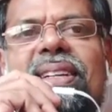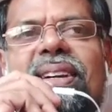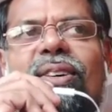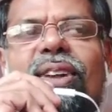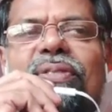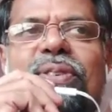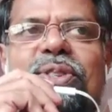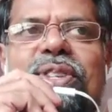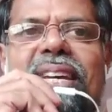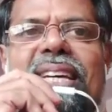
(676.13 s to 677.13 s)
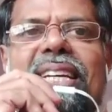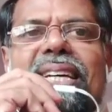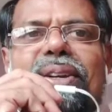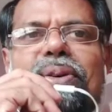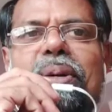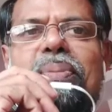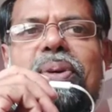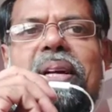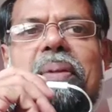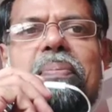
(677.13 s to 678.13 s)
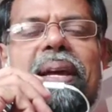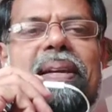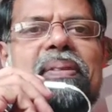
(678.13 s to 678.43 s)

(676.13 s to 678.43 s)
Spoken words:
All of you take a notebook and pen.